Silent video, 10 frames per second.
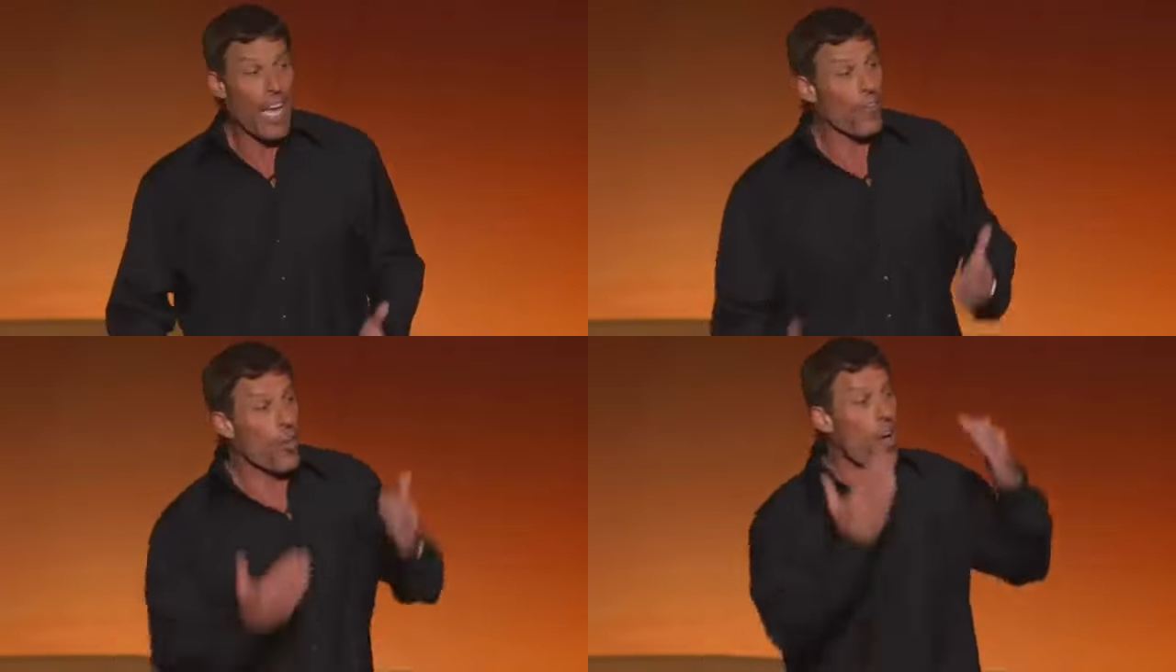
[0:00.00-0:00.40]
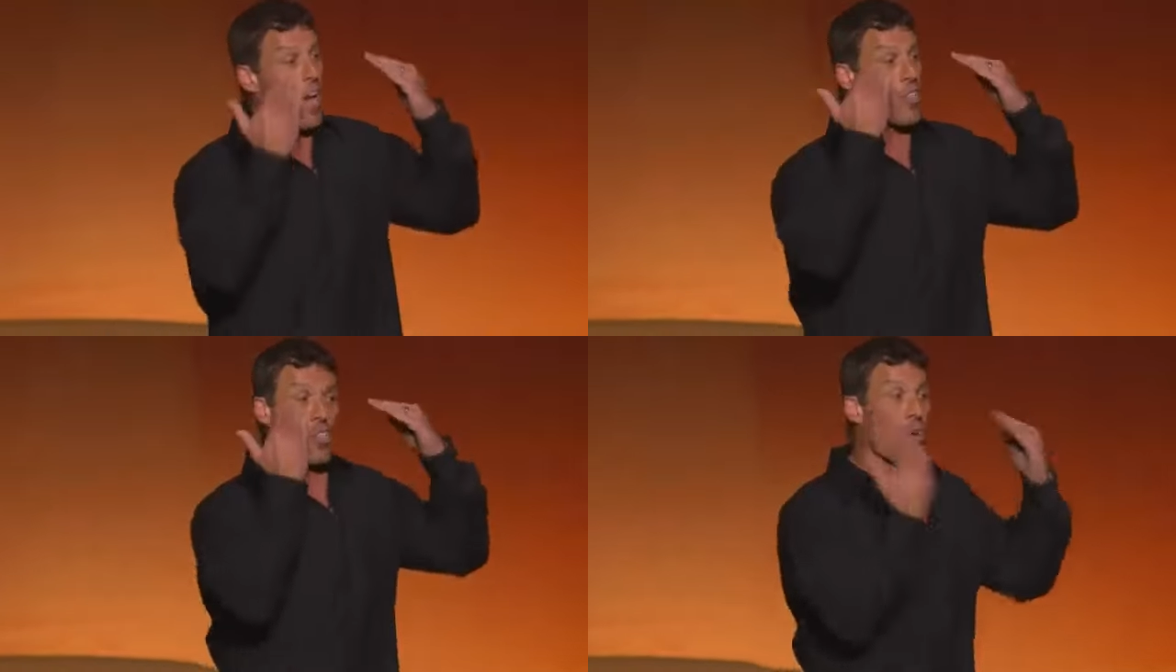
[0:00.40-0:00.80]
If you've got
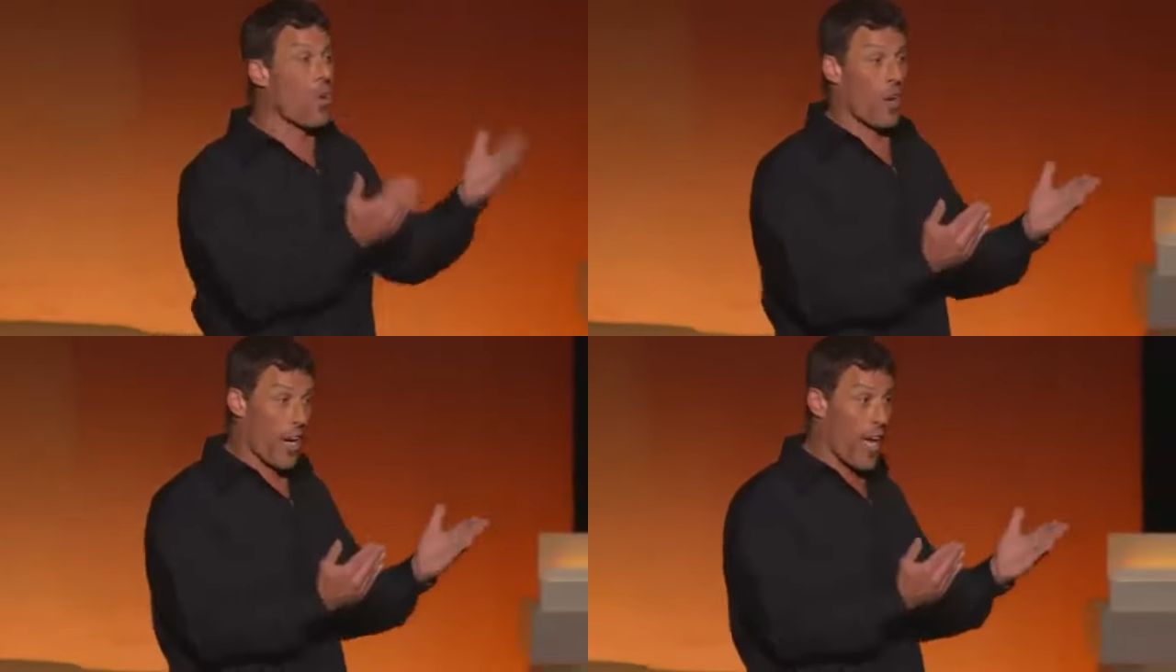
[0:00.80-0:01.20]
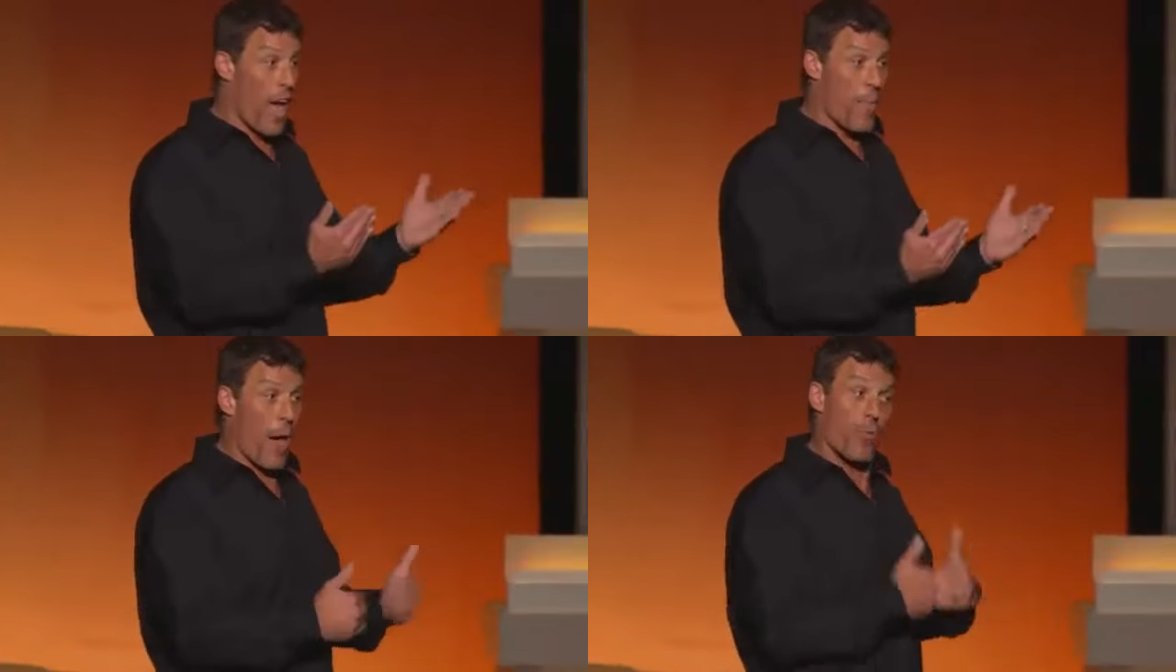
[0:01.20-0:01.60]
a story
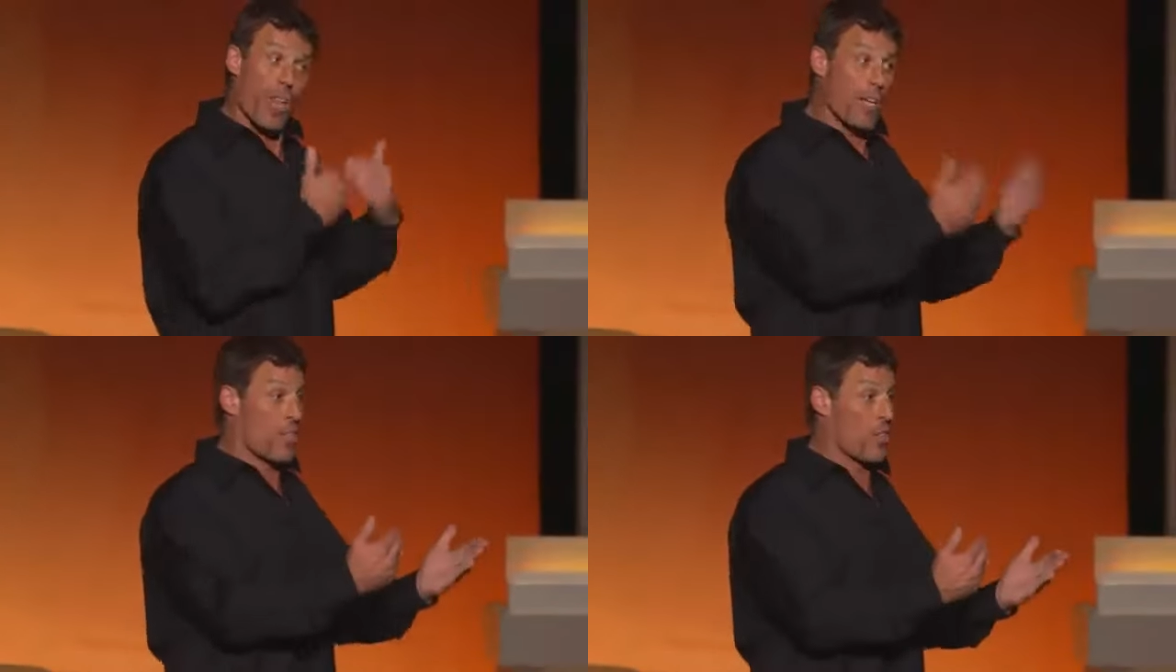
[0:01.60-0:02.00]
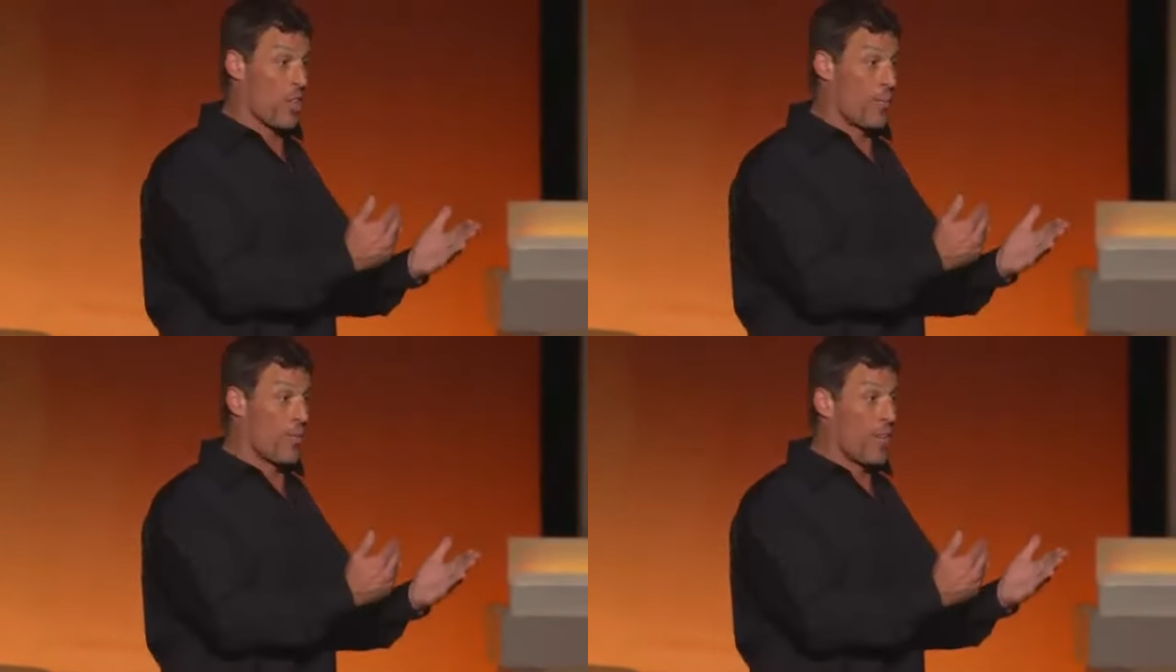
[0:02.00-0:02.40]
about
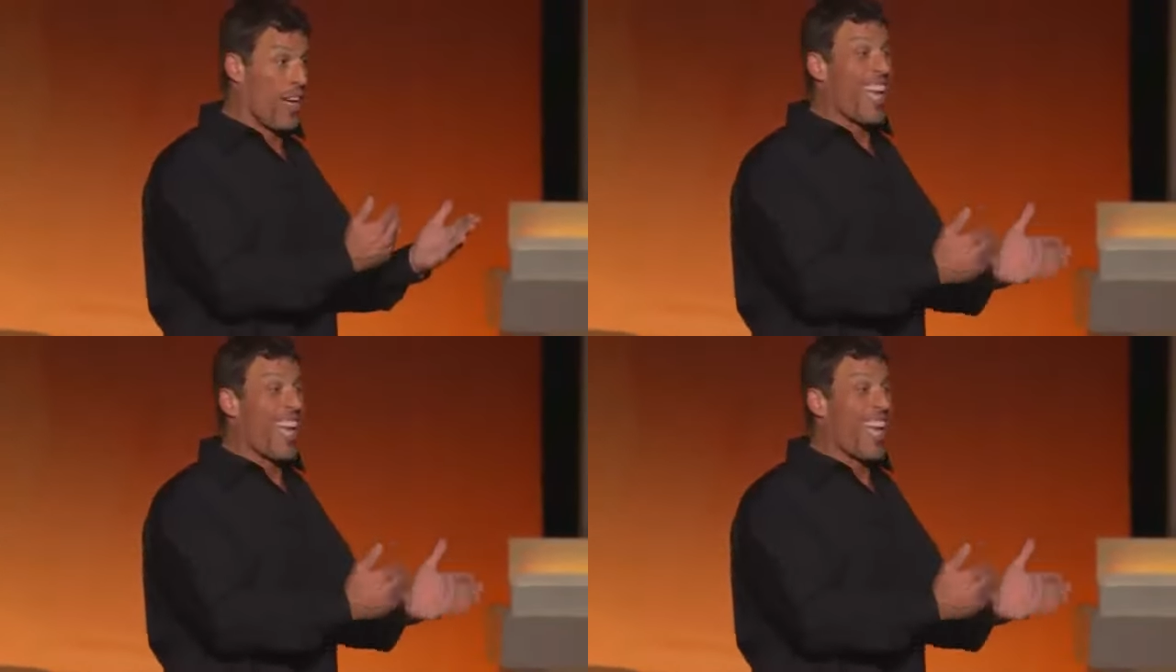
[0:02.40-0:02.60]
relationships,